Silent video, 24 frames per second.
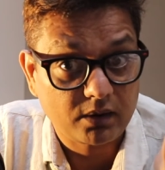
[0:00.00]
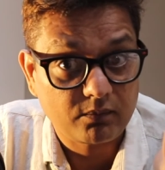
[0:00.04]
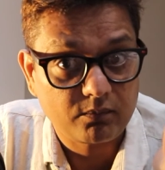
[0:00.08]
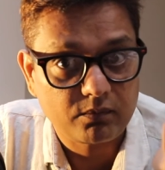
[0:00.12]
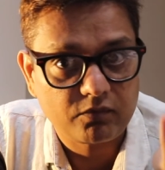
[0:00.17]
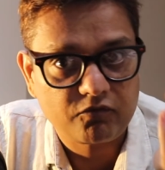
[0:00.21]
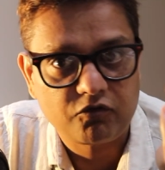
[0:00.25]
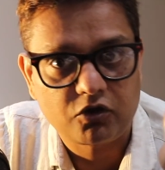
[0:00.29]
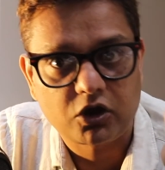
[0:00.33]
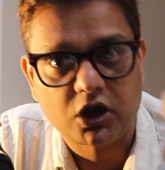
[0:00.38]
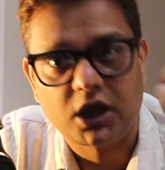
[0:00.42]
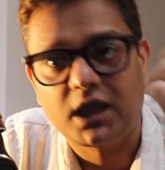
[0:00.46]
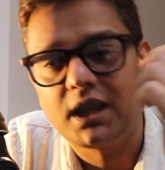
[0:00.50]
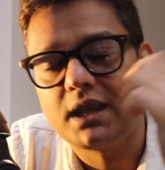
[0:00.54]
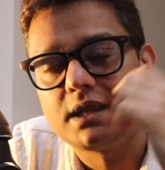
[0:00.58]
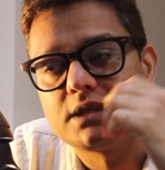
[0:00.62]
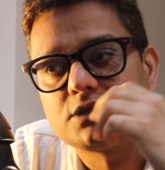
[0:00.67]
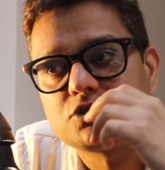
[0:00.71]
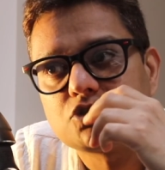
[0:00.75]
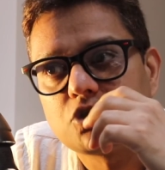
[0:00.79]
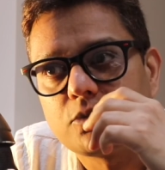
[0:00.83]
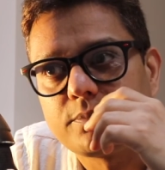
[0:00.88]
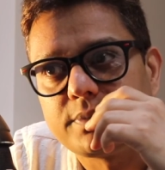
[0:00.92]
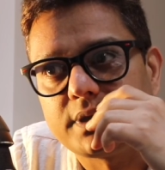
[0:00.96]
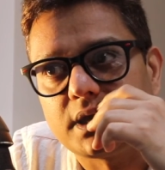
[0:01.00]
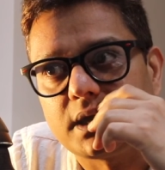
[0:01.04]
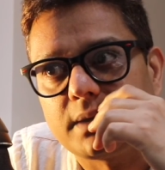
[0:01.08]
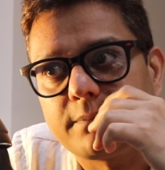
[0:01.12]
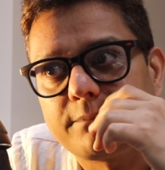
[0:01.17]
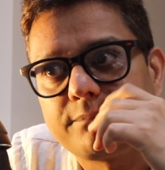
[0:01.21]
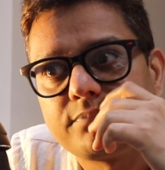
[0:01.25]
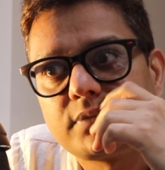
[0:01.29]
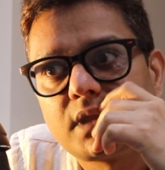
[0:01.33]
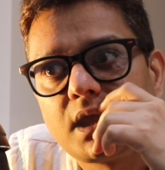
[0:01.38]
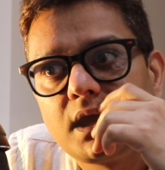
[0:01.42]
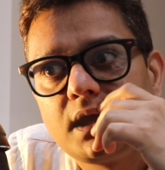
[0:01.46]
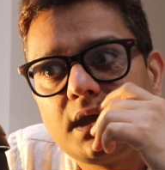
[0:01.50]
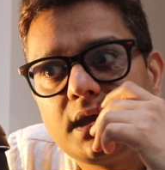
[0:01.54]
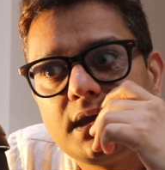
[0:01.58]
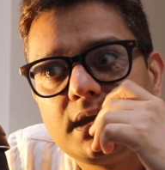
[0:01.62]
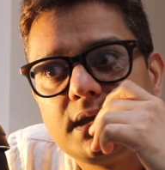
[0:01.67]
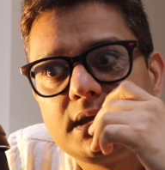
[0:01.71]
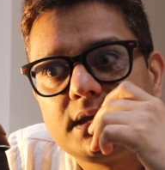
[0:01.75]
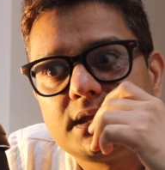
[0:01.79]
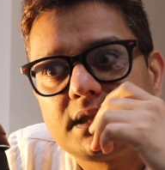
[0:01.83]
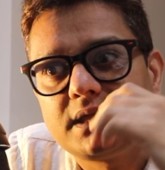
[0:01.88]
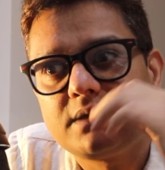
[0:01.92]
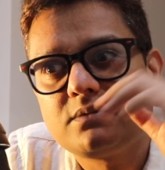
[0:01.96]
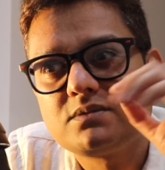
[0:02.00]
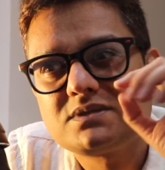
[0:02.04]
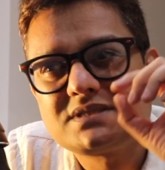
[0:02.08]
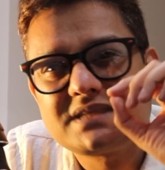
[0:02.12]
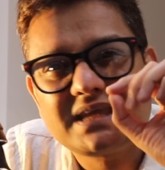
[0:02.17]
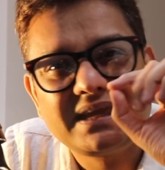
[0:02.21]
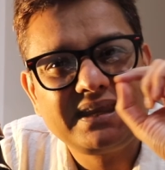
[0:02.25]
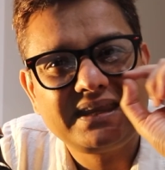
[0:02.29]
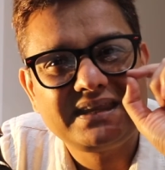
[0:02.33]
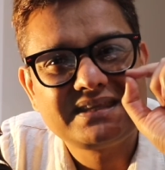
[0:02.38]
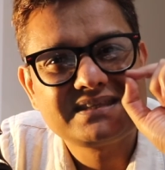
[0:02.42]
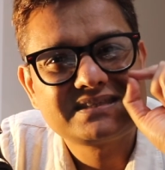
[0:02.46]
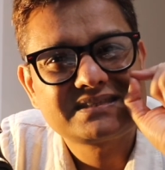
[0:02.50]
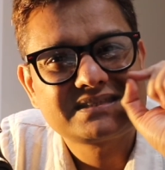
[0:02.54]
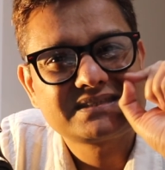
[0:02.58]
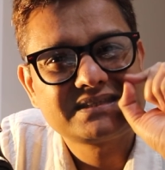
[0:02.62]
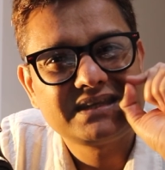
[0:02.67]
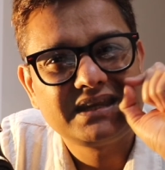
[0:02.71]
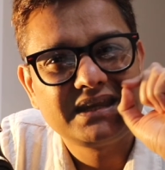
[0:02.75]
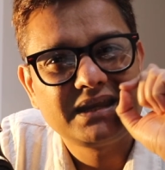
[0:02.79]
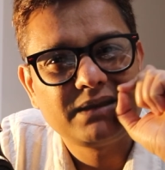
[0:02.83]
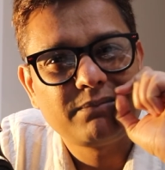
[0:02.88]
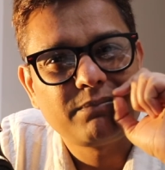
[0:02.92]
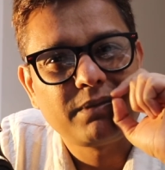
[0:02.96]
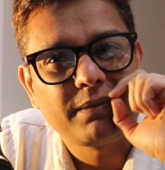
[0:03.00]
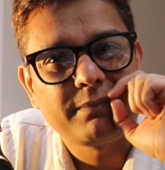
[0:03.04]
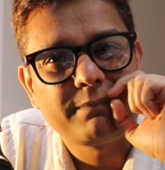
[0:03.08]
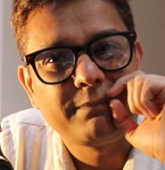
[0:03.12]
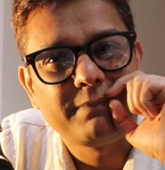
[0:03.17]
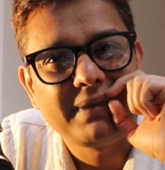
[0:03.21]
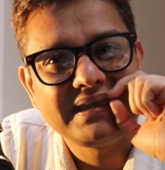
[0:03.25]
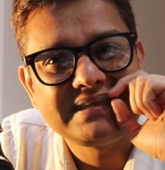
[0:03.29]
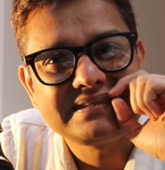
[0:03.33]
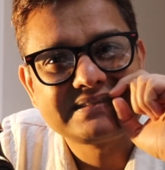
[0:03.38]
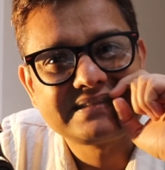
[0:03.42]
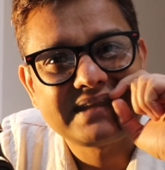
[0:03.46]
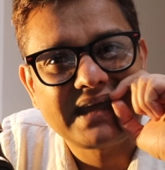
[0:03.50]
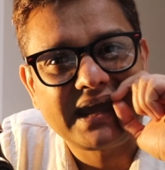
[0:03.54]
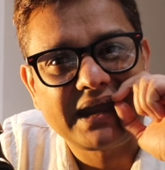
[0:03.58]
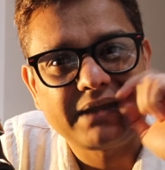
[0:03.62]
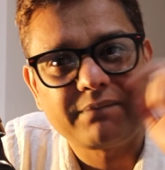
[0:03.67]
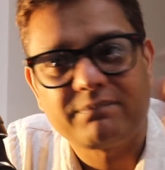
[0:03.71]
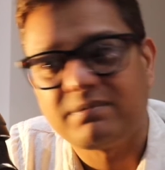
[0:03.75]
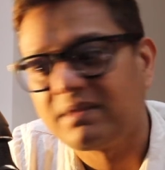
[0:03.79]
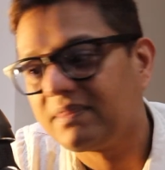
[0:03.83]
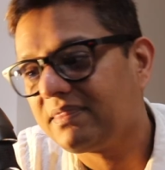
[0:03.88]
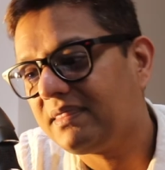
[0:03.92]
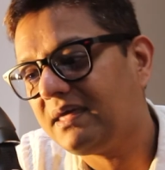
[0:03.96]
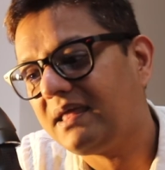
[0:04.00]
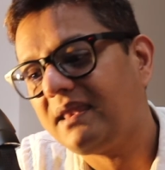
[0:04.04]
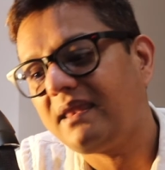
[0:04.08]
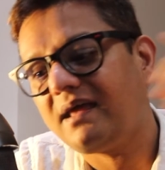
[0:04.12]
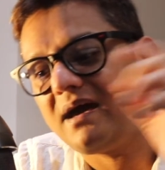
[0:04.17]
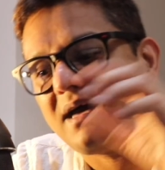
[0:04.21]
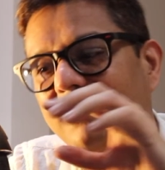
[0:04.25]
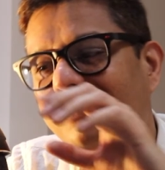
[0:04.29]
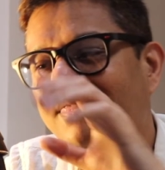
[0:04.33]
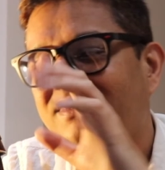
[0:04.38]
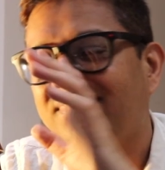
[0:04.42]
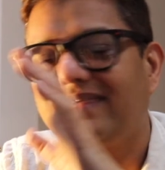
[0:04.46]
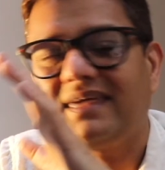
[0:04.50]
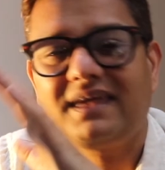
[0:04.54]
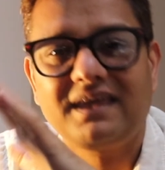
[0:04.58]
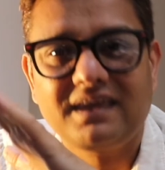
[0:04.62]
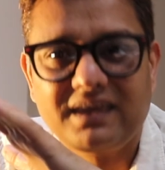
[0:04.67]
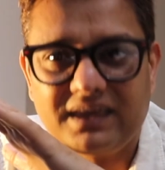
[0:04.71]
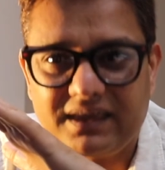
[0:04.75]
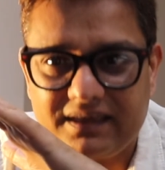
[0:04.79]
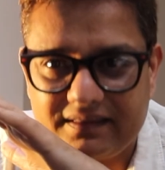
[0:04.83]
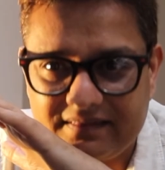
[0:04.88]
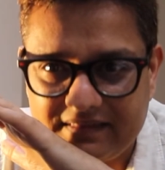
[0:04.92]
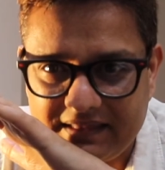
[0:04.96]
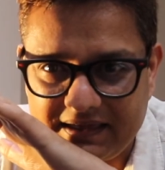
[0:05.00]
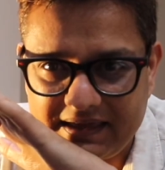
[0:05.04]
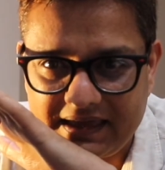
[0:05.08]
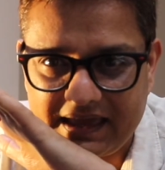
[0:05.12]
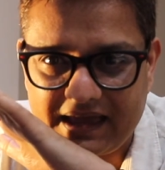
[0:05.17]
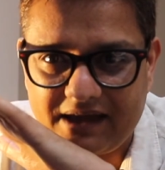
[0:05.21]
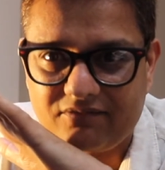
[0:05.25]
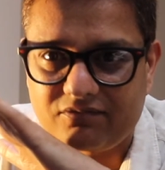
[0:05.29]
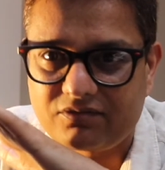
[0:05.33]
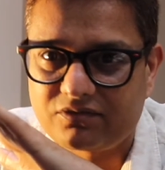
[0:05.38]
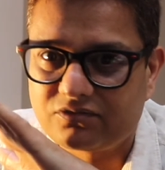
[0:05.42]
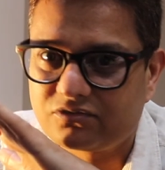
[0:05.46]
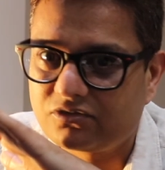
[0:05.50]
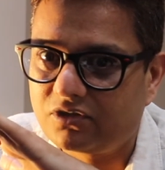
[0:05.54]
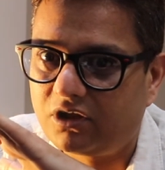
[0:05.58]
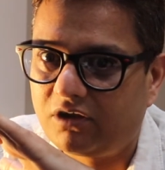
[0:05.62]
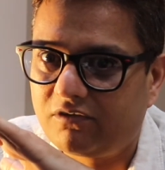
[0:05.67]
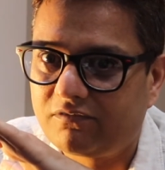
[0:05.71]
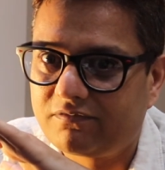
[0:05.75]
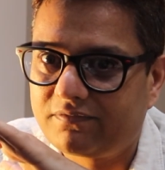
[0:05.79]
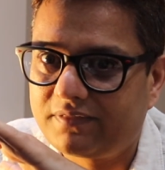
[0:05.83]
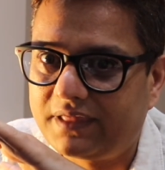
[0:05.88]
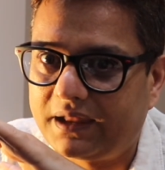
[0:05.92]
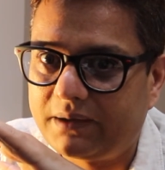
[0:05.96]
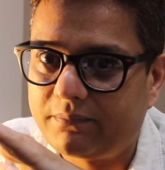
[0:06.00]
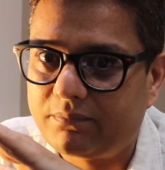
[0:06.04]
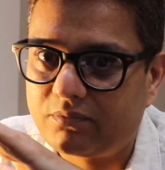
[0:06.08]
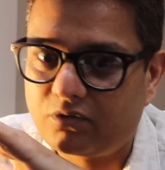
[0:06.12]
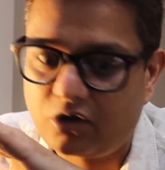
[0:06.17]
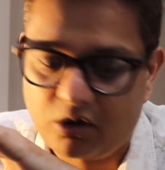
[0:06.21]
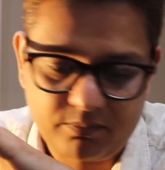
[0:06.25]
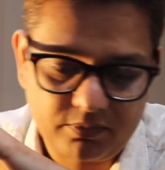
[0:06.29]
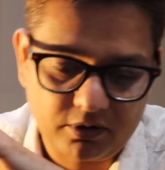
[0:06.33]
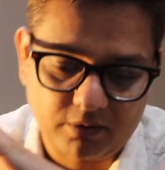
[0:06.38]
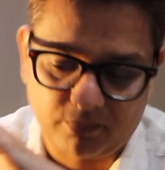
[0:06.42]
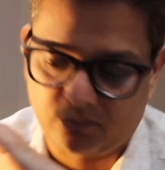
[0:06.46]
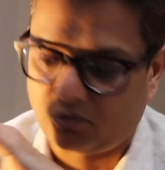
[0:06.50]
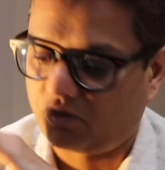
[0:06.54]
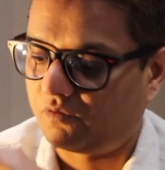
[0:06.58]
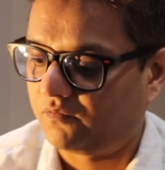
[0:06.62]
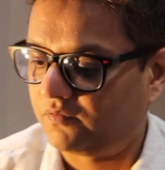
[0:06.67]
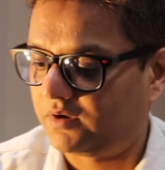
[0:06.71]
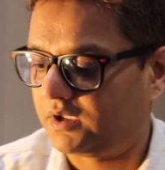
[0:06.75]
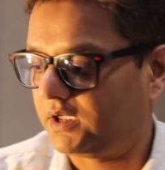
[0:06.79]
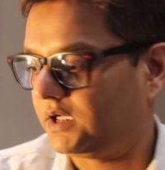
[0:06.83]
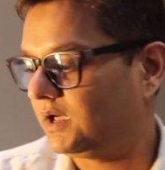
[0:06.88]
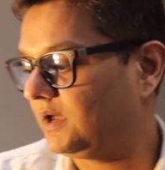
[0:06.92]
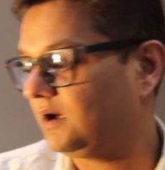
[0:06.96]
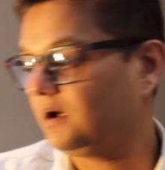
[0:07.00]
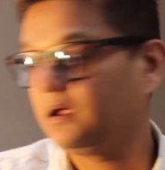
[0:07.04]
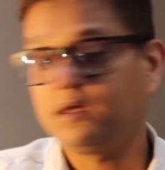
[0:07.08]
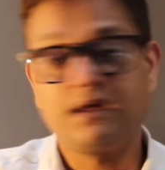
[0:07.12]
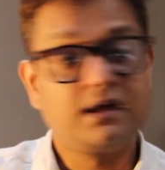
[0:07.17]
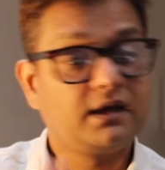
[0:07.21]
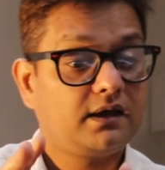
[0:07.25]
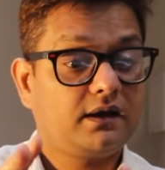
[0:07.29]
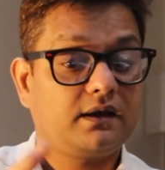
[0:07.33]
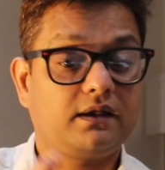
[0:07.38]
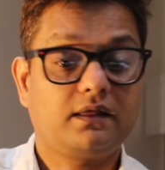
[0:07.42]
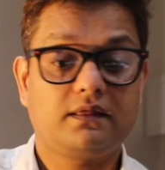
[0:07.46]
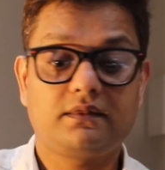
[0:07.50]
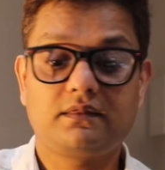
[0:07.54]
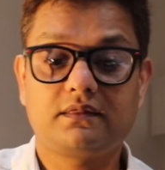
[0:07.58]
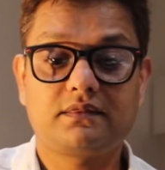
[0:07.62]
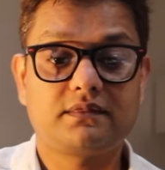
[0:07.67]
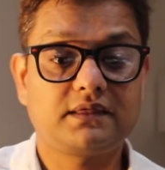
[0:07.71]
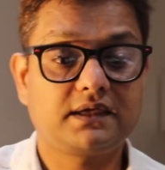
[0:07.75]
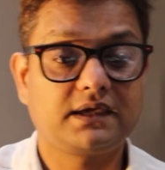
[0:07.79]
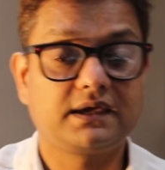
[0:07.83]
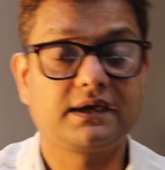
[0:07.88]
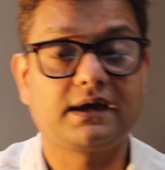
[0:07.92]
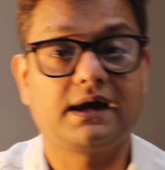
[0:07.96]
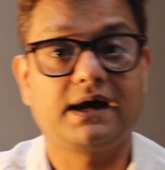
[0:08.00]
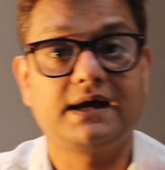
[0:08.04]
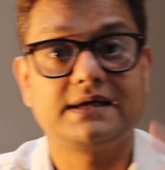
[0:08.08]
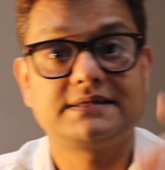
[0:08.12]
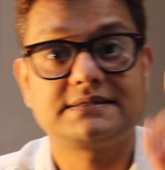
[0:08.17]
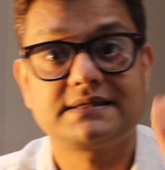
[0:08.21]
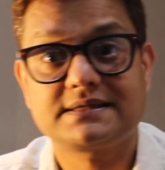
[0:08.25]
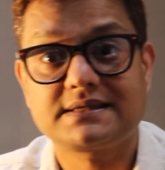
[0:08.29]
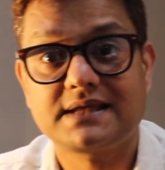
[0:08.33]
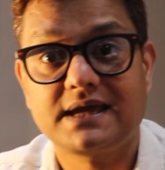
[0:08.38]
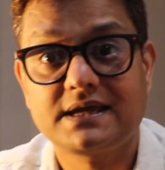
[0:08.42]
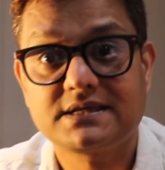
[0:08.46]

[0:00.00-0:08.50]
Focal Utopia. They were saying it's a little bit bass light, but then I think they have resolved that problem over here. Another thing, guys, as